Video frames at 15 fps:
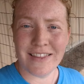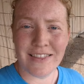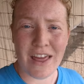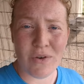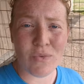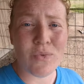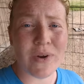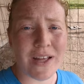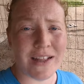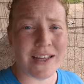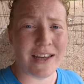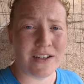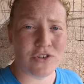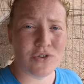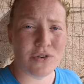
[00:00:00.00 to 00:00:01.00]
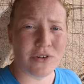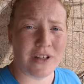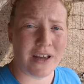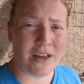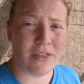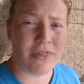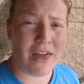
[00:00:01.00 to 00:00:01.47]
They really,
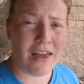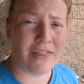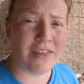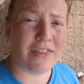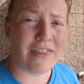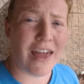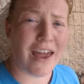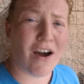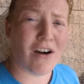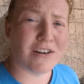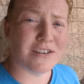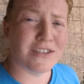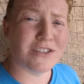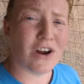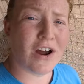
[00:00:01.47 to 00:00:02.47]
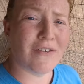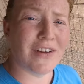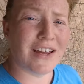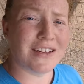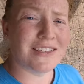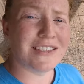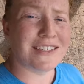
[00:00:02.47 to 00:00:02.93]
truly think that they are
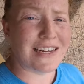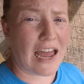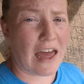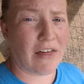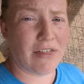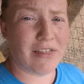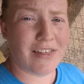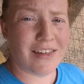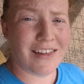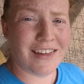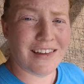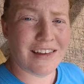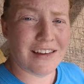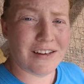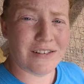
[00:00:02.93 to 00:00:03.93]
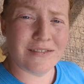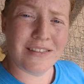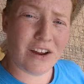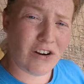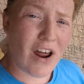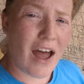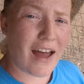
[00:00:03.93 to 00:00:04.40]
starving to death.
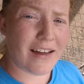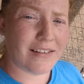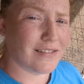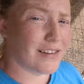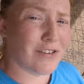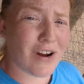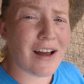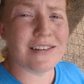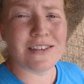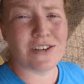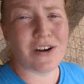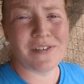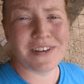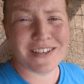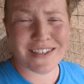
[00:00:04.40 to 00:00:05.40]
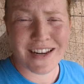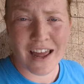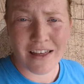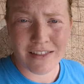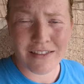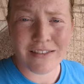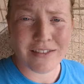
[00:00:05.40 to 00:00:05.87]
They're not starving to
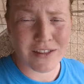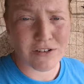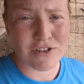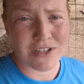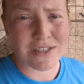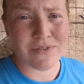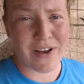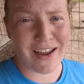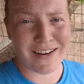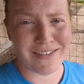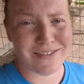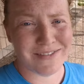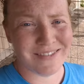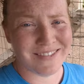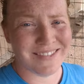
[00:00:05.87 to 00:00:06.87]
death. They're just fine.